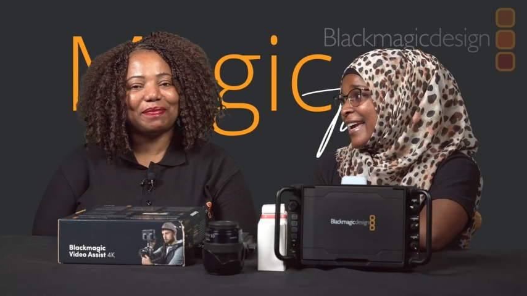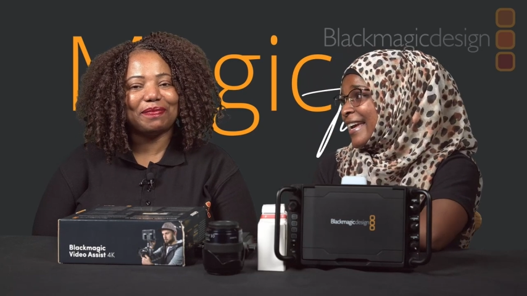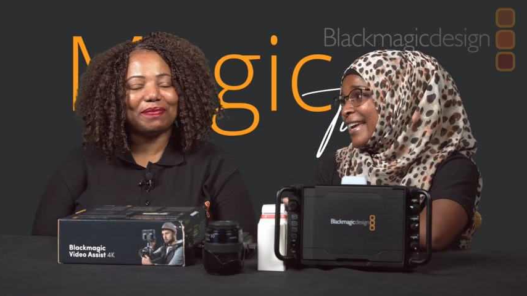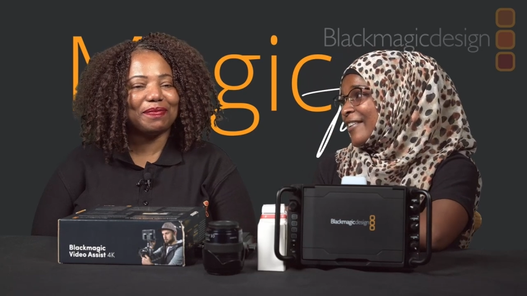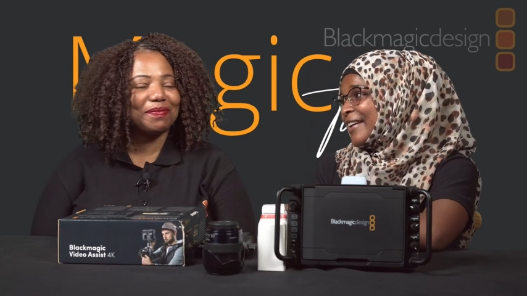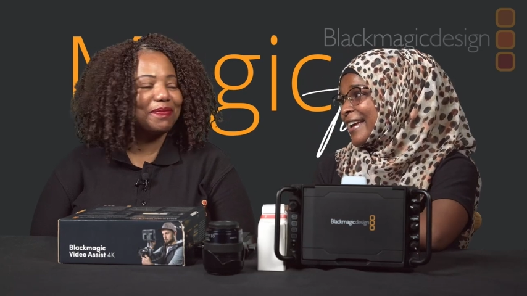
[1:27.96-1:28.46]

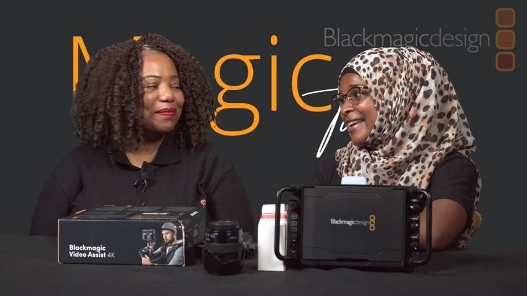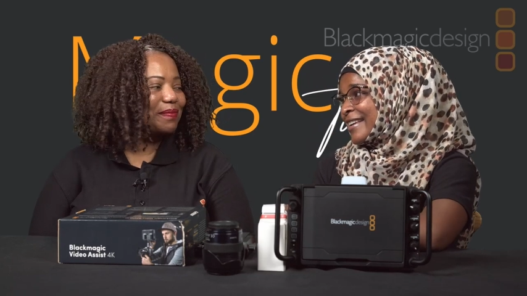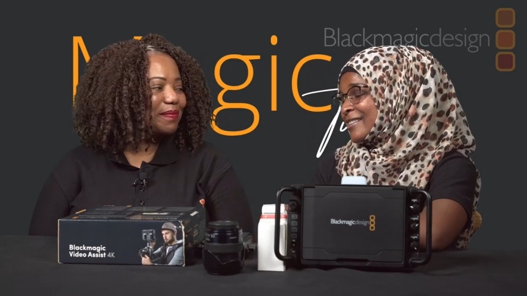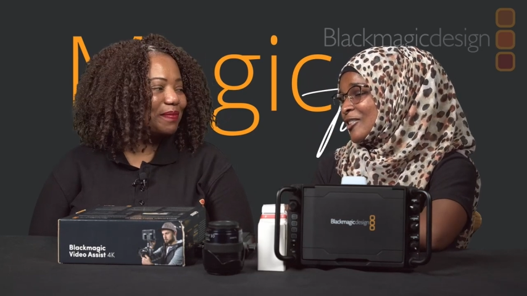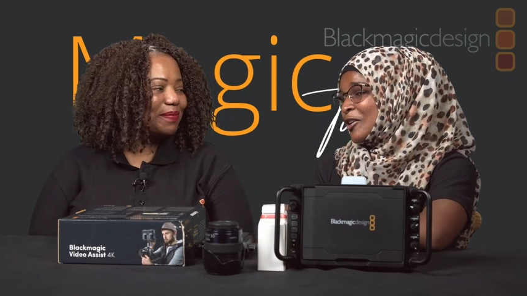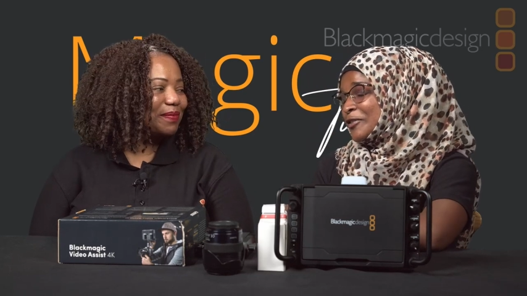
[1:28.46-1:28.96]
Speaker 1: in our
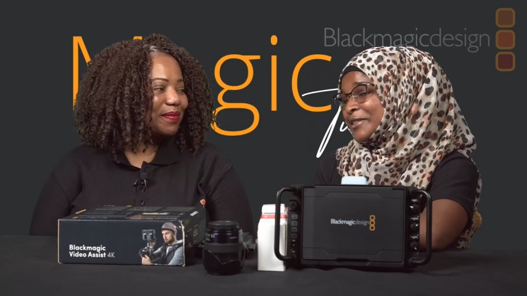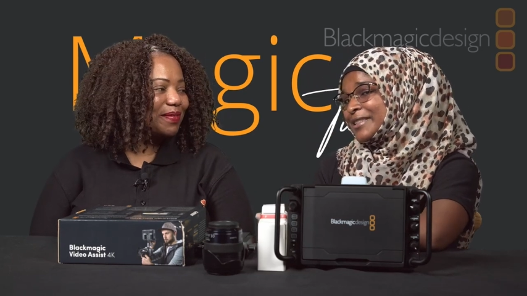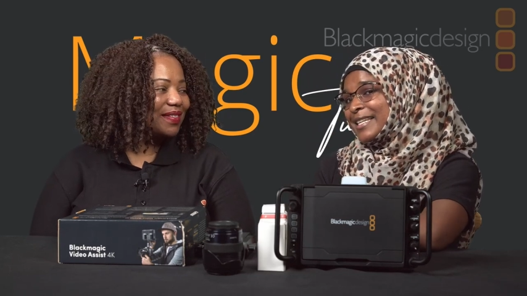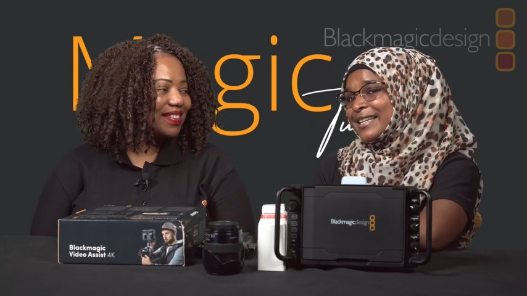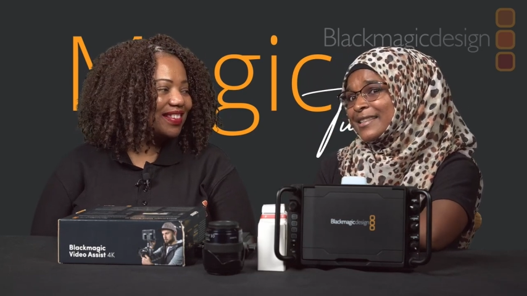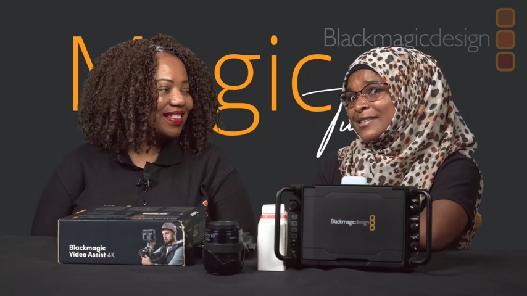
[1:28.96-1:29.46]
Kenyan office.
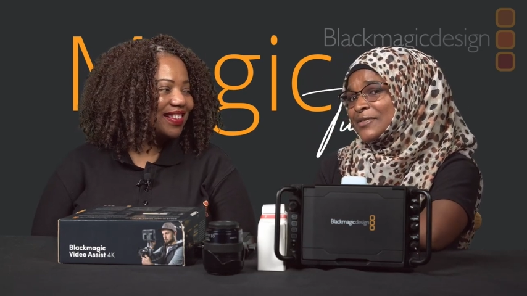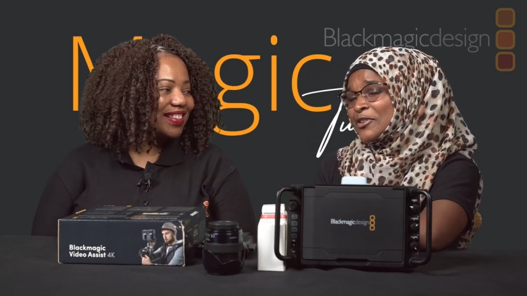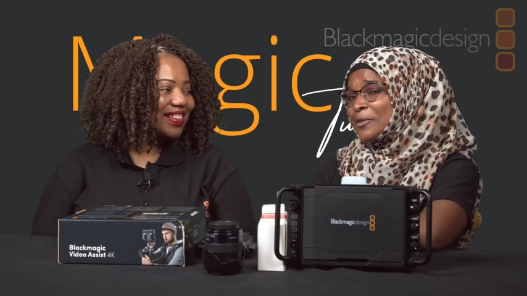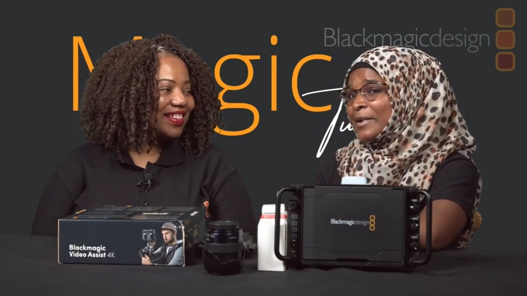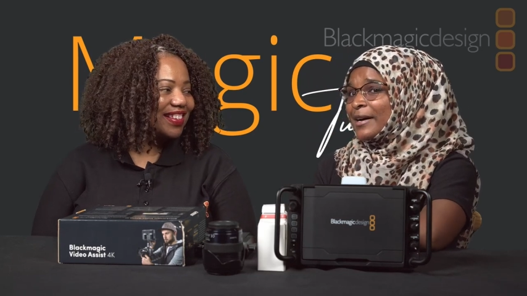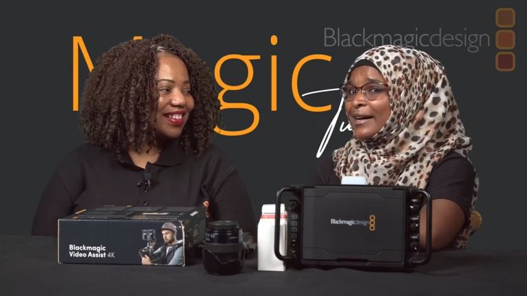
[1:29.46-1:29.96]
Edith is
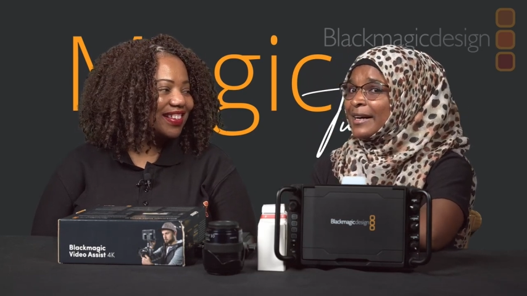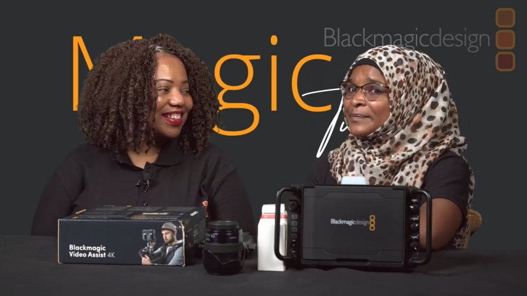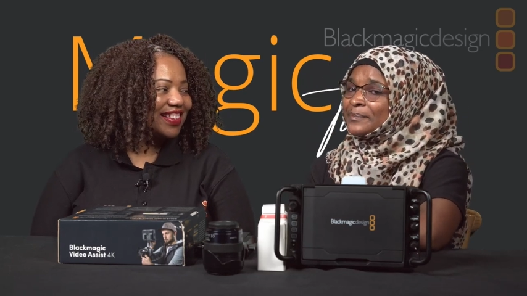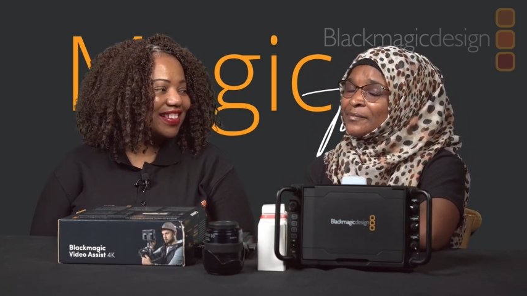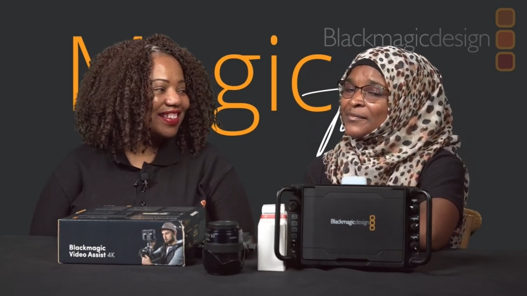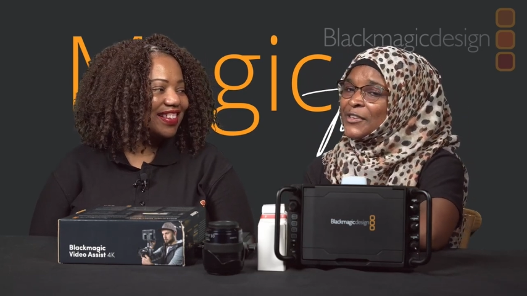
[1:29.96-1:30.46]
from our
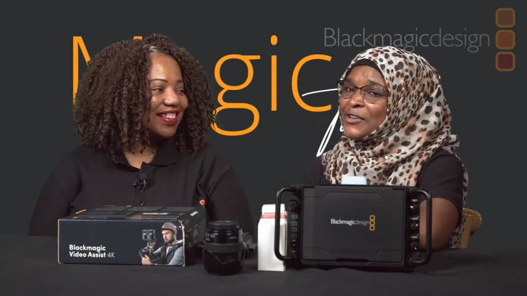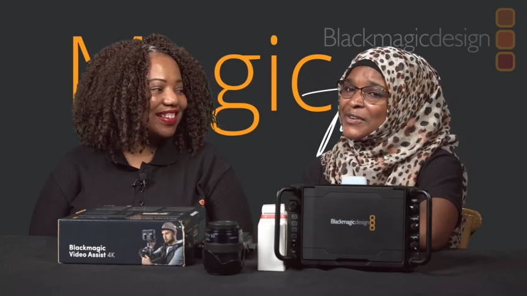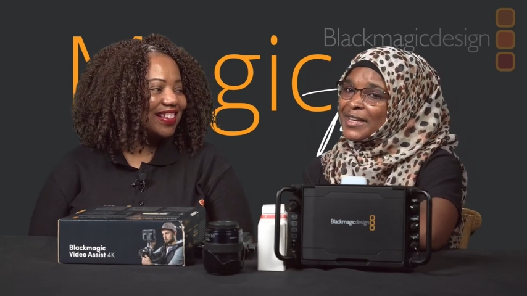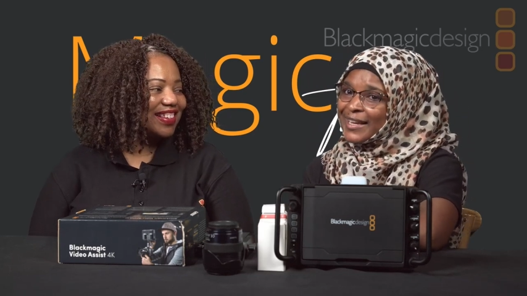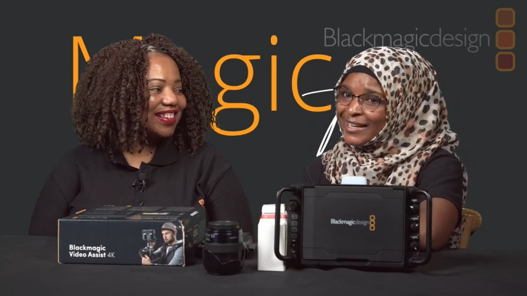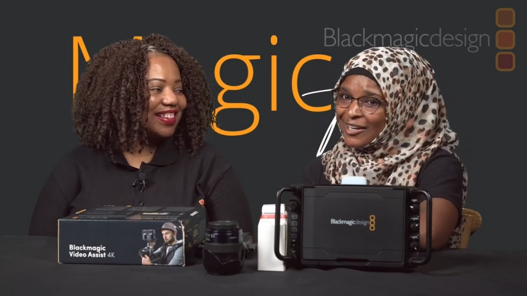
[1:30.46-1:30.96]

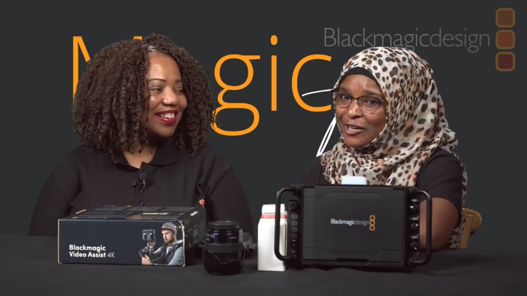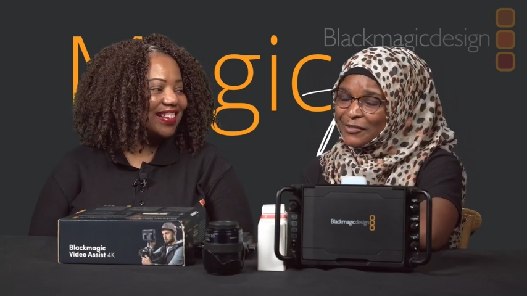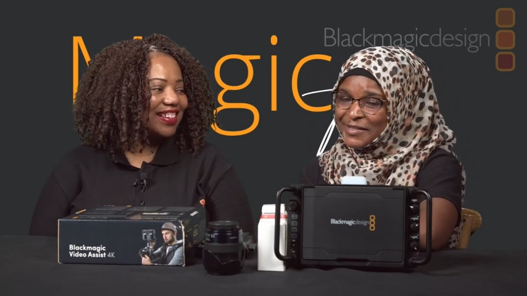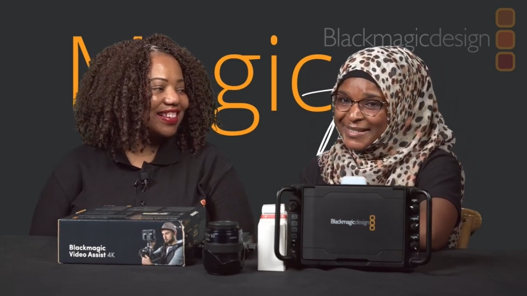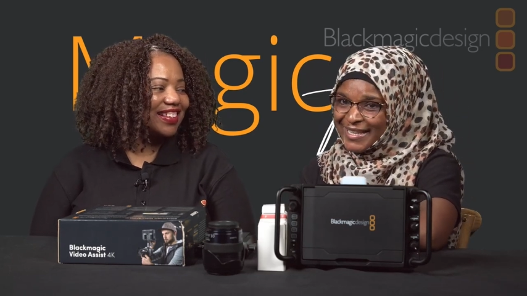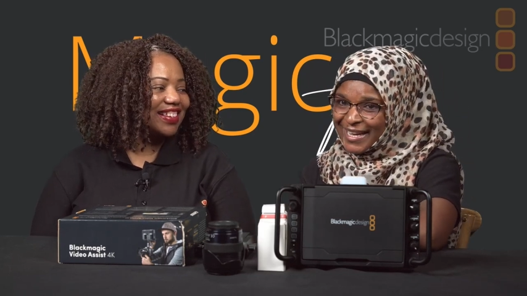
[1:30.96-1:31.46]
UK
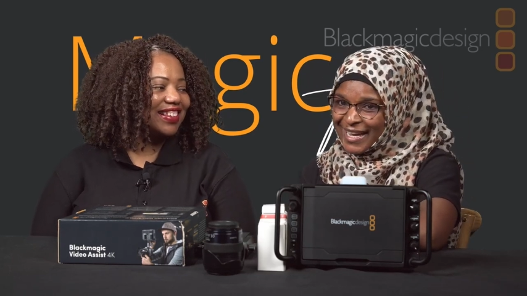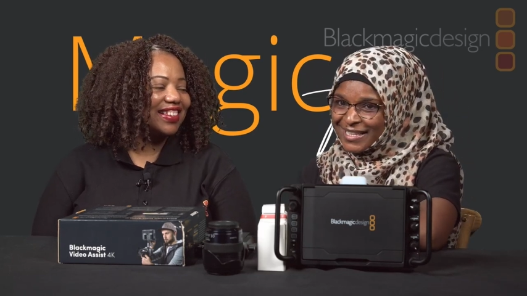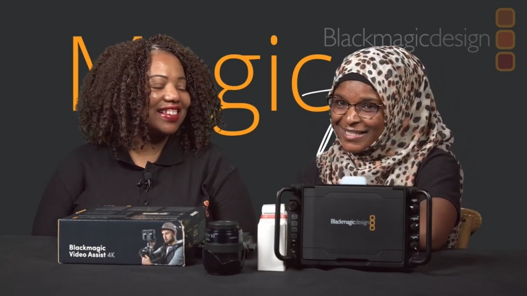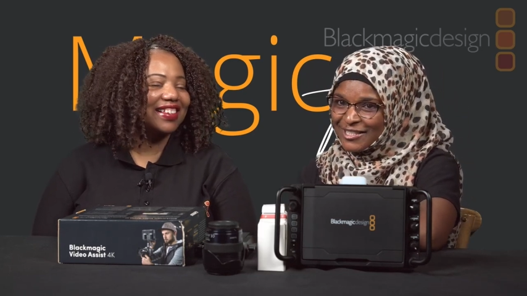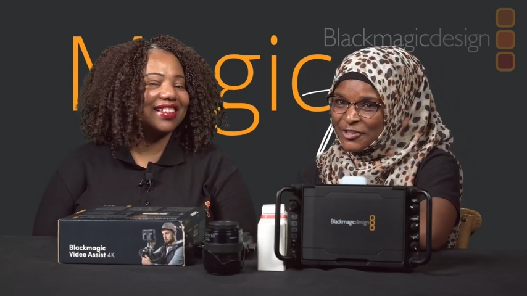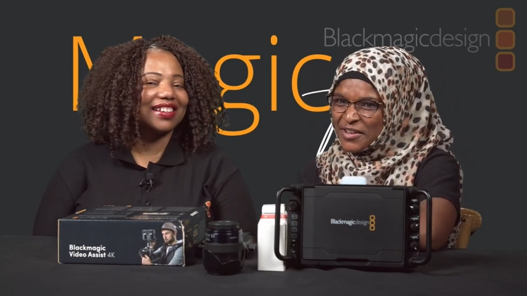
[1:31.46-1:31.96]
office, guys.
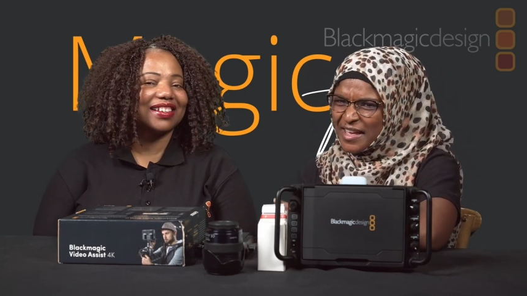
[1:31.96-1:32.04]
Did you